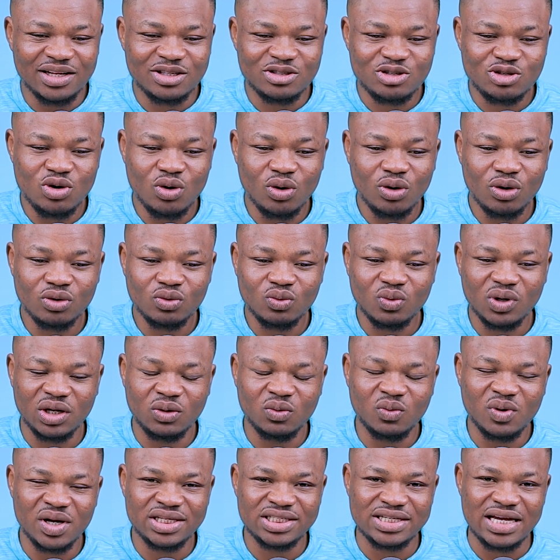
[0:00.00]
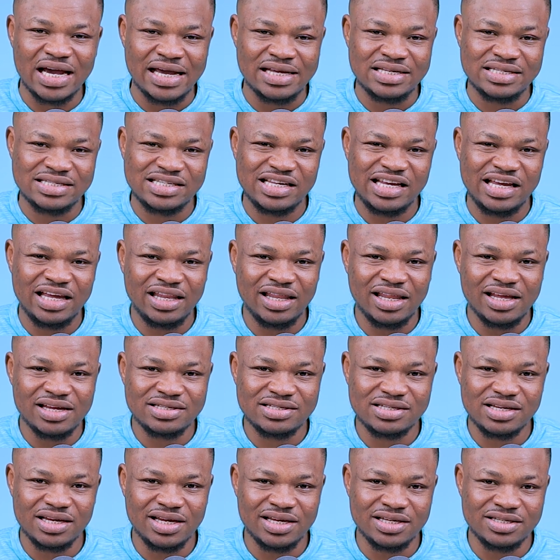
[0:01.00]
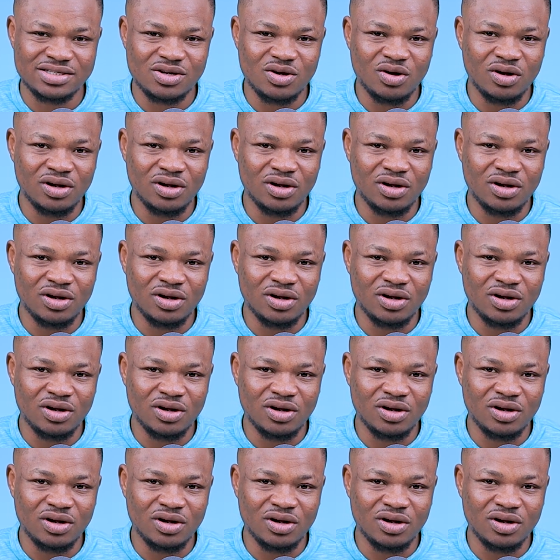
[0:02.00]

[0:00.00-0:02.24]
tone with which I say this is